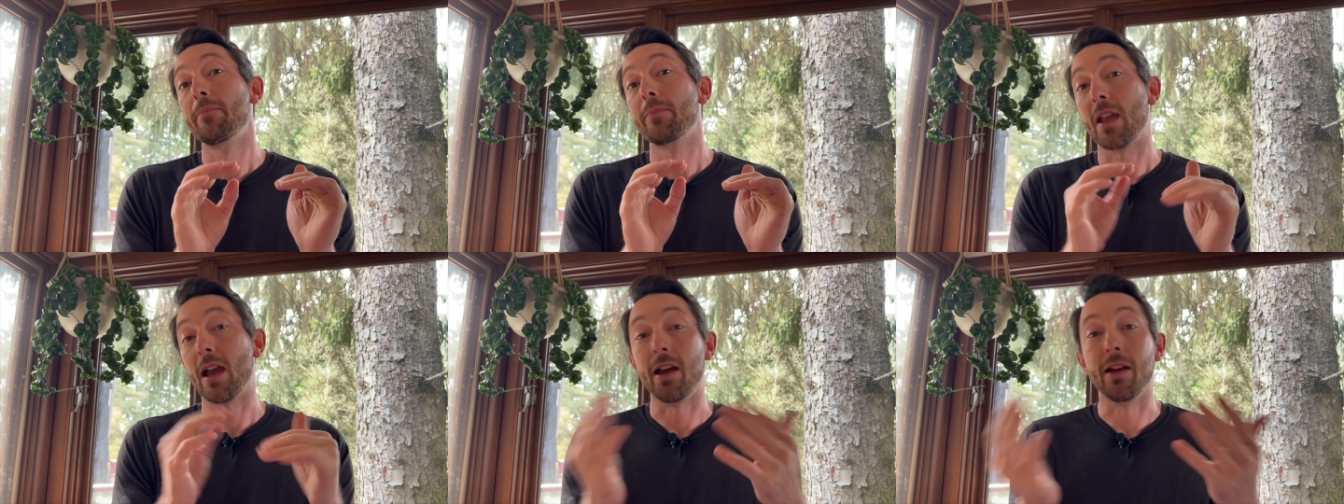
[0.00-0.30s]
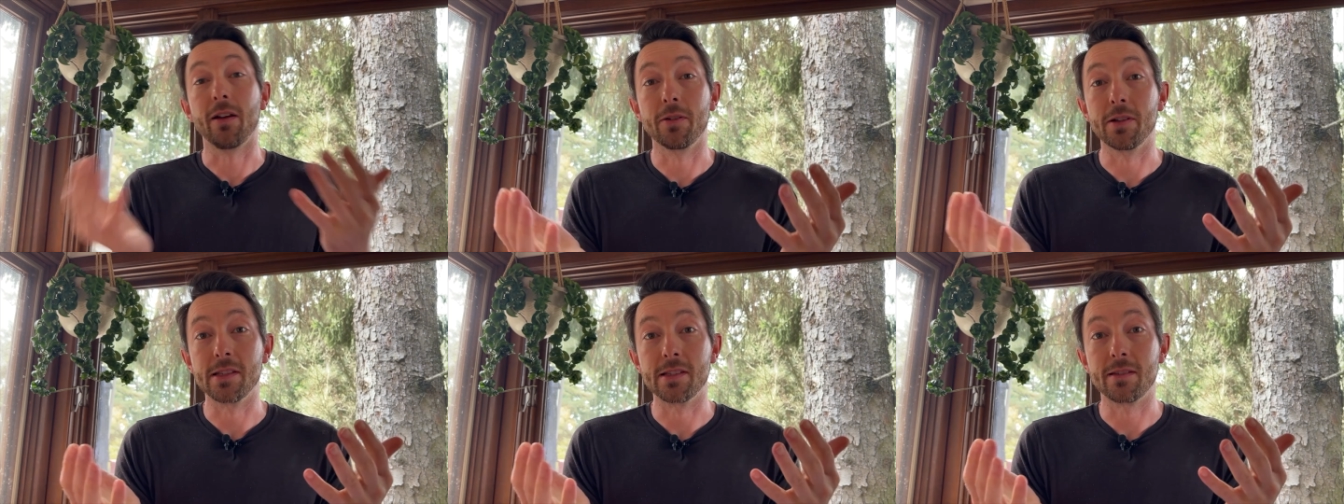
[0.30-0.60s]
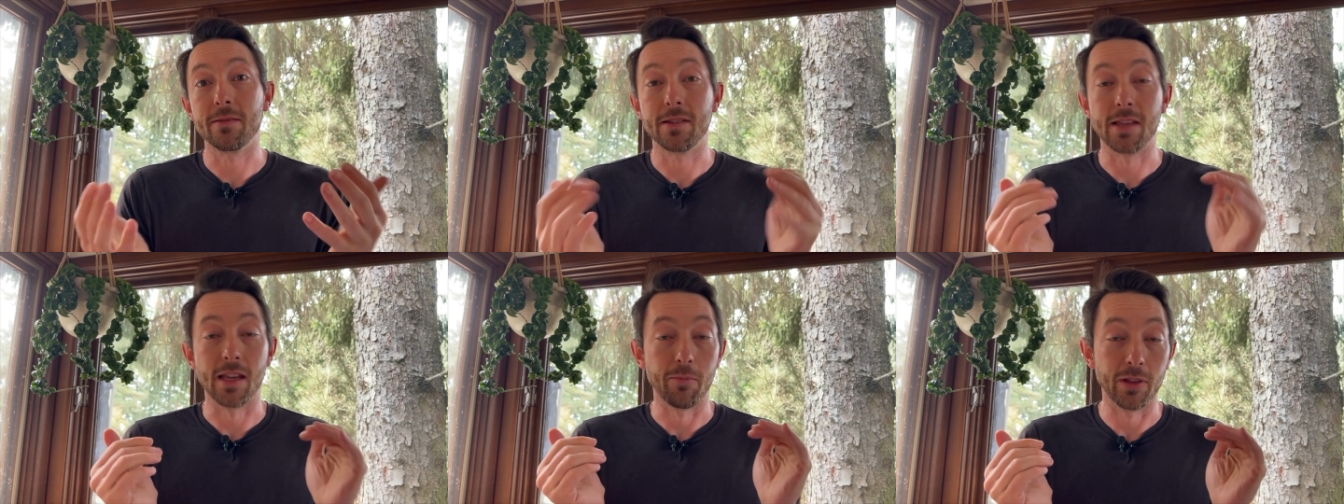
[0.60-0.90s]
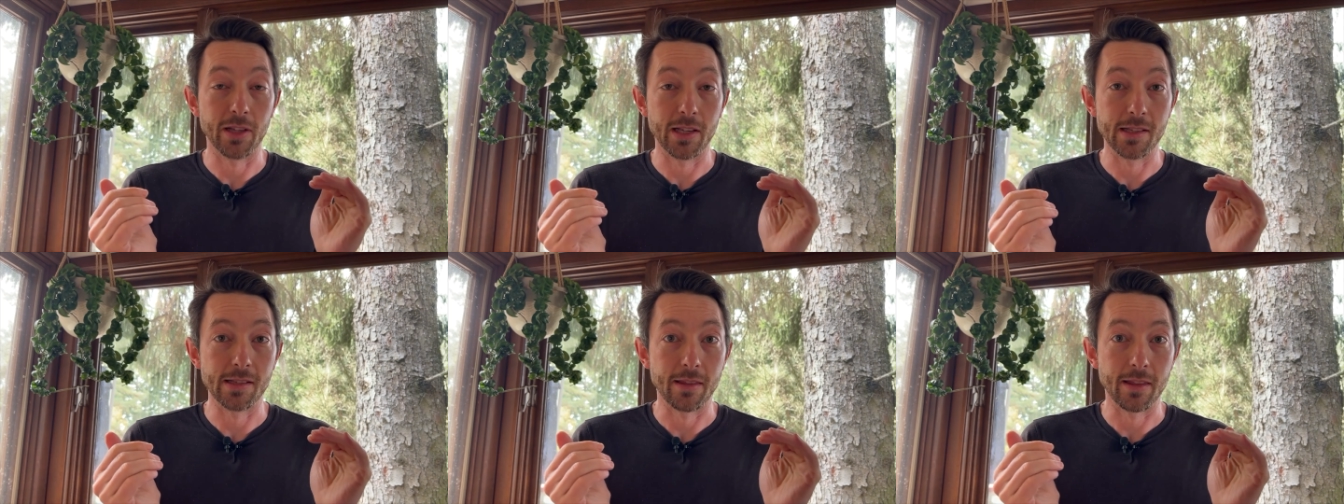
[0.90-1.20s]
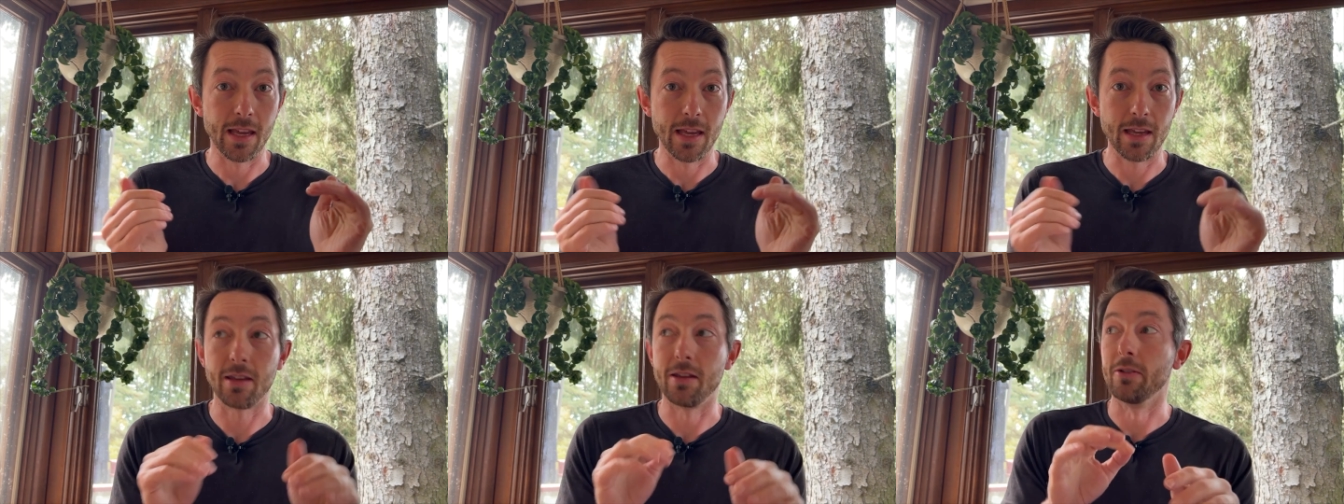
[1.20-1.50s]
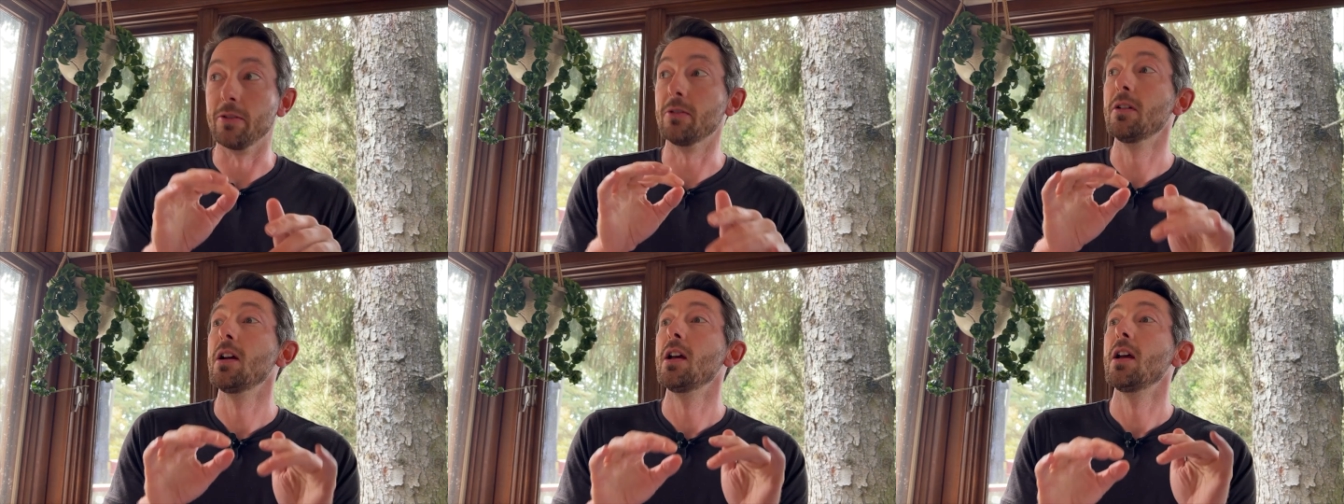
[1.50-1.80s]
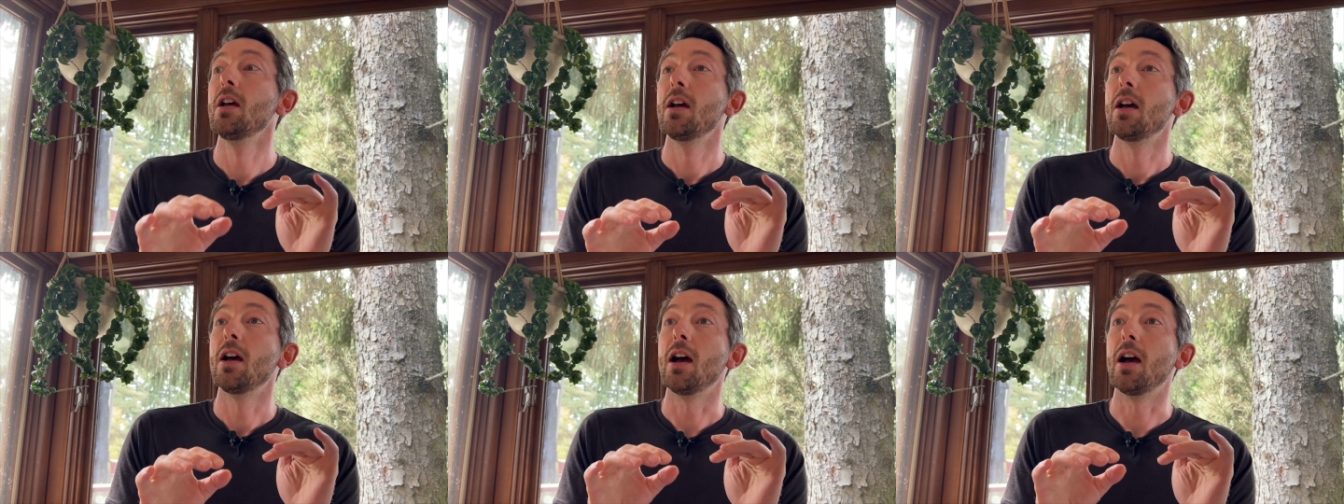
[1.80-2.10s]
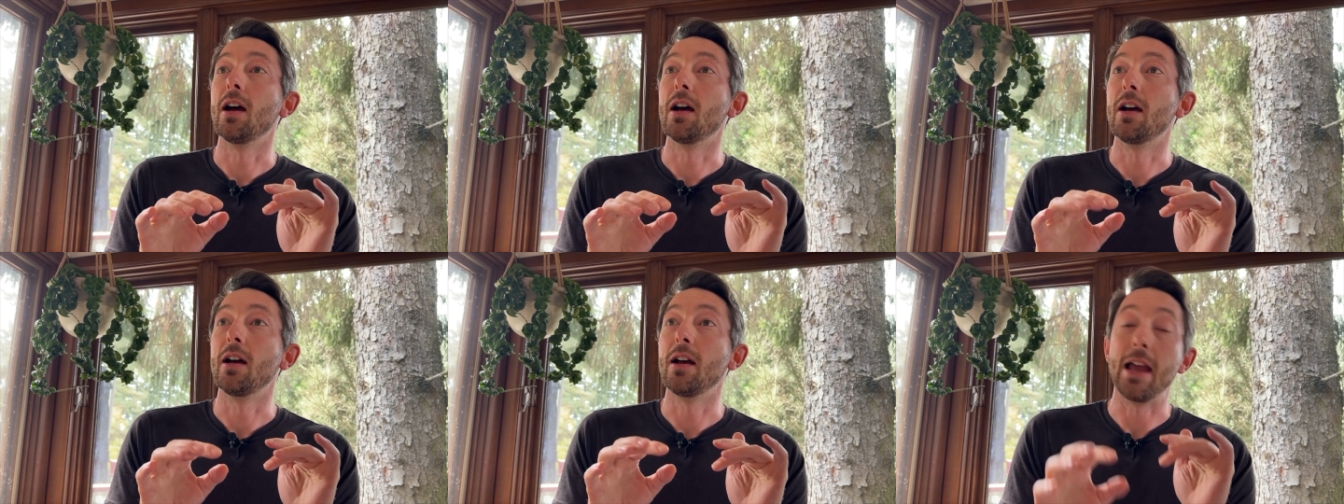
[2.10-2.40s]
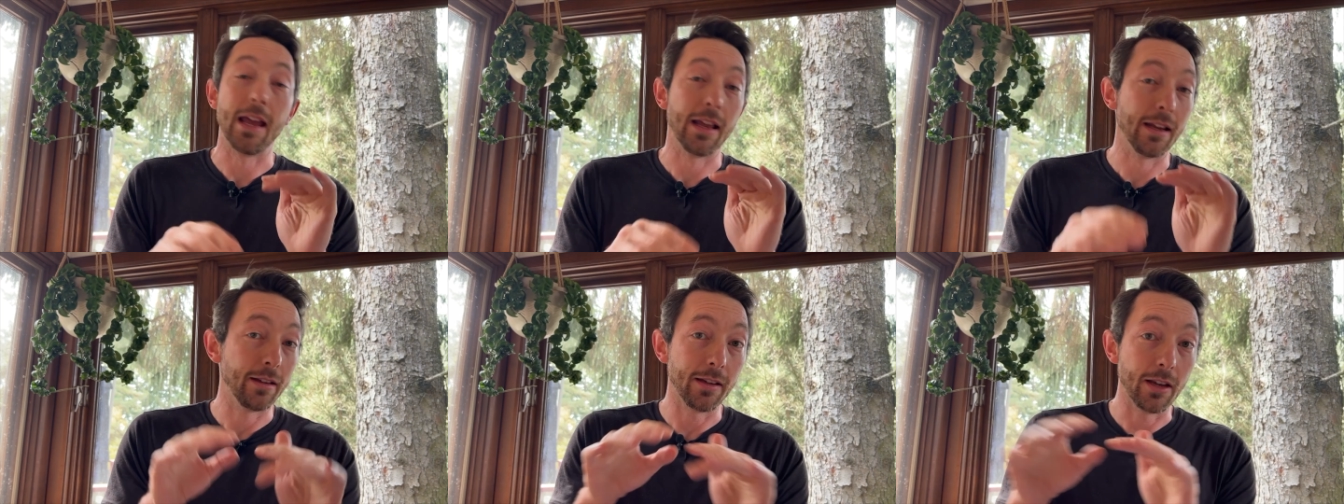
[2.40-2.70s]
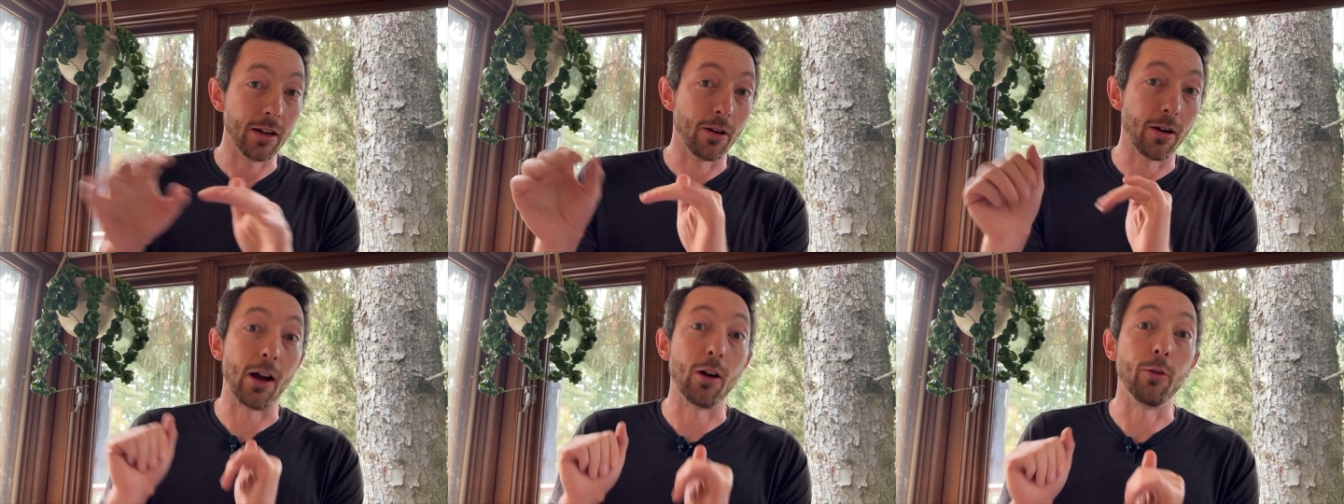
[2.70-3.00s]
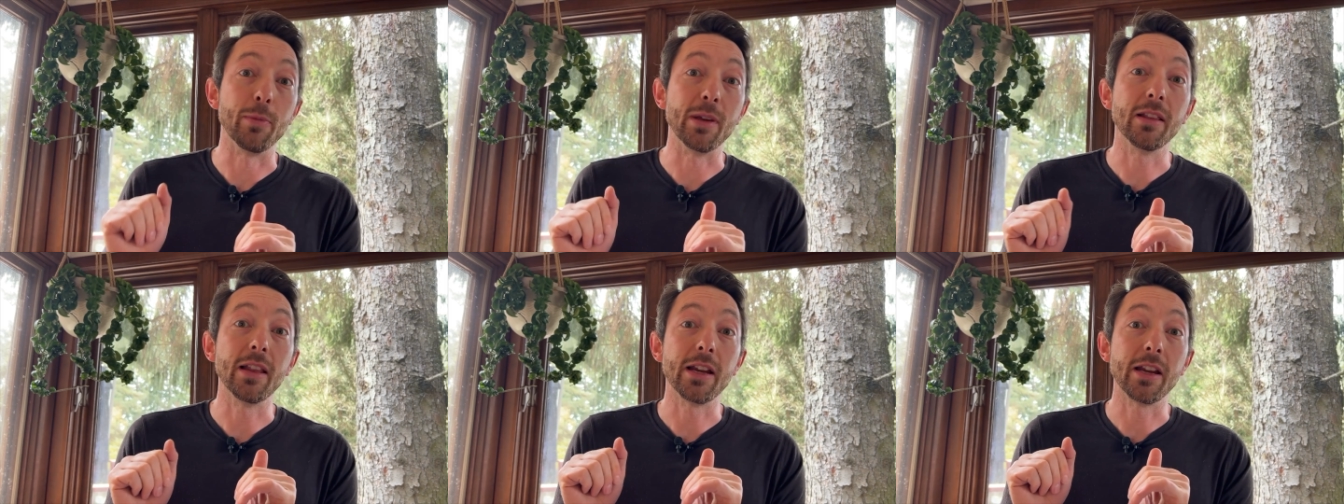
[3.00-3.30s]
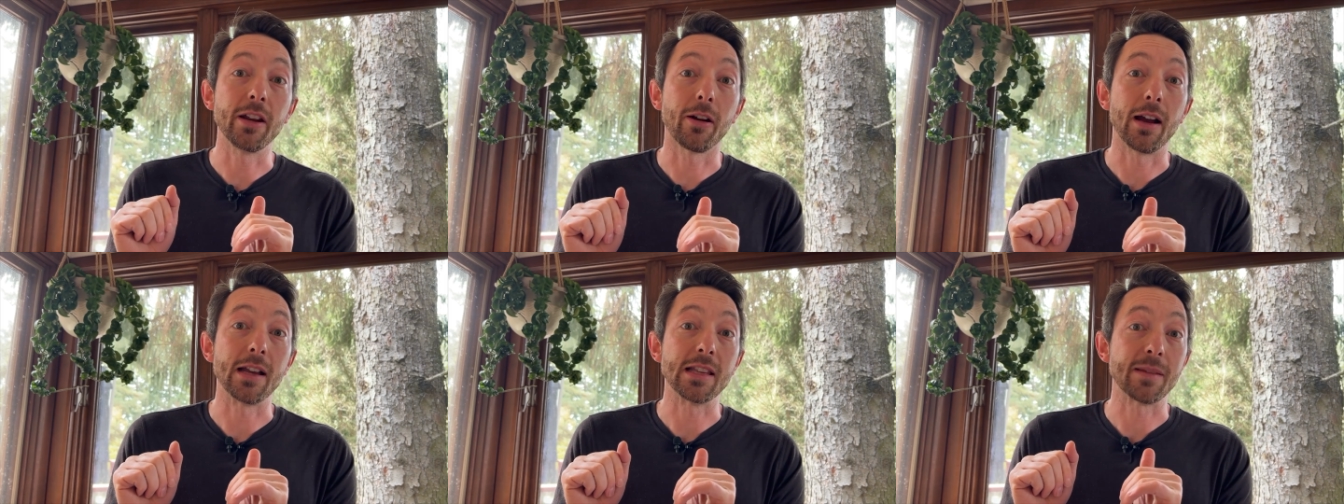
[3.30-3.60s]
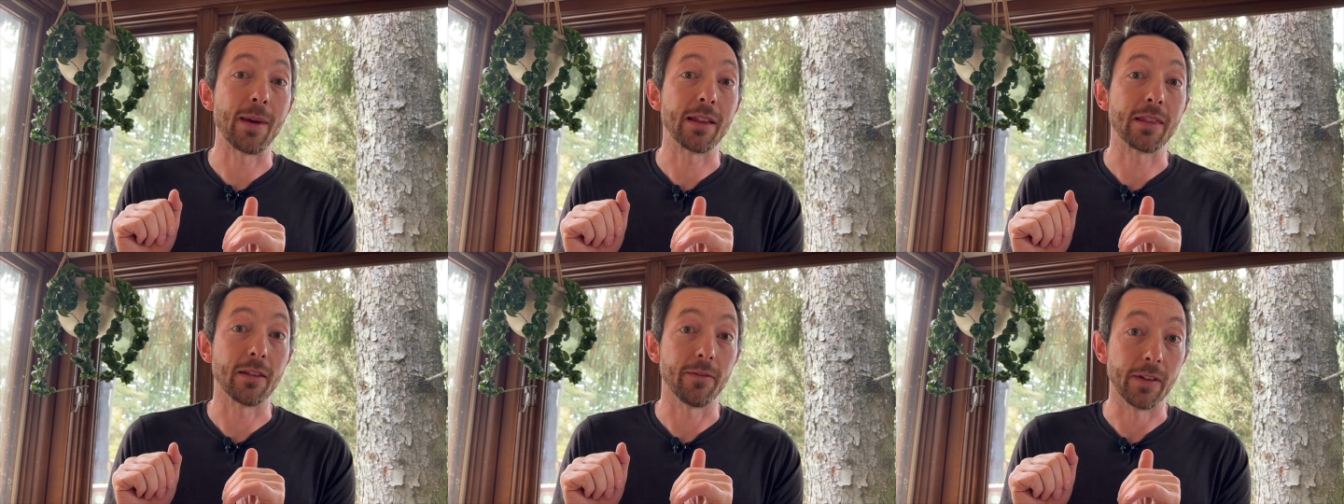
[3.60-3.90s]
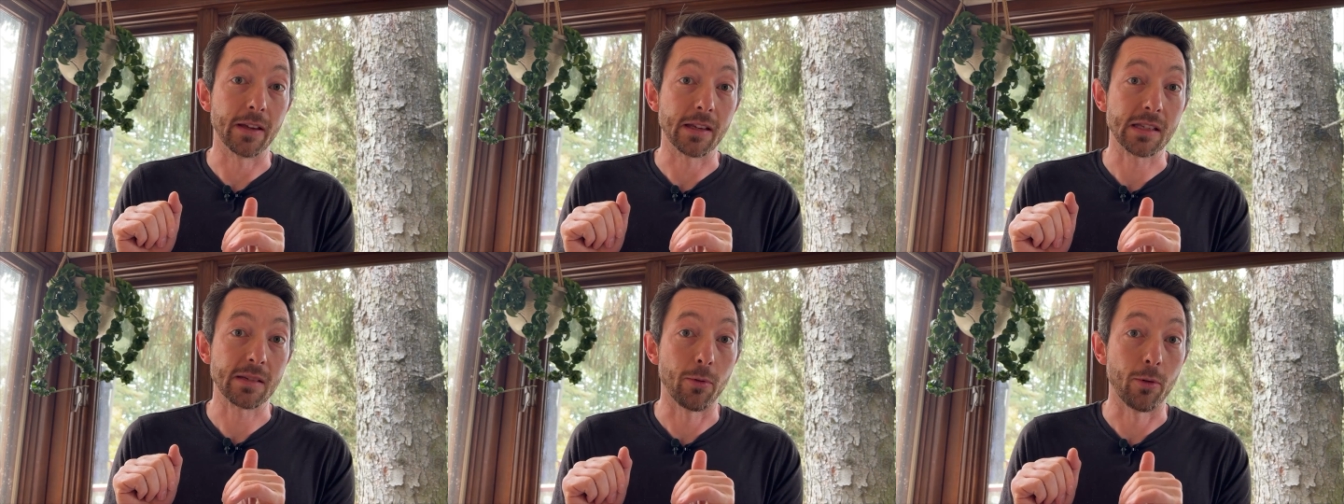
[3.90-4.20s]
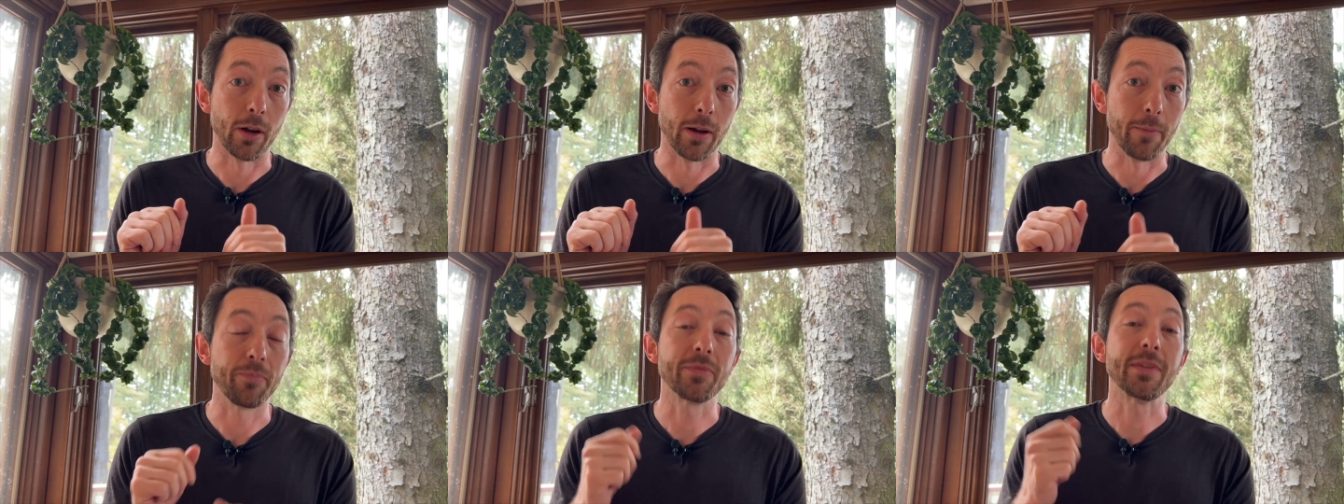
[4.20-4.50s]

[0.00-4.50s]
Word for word: I always say please and thank you uh, and you know help me linearize about the fixed point.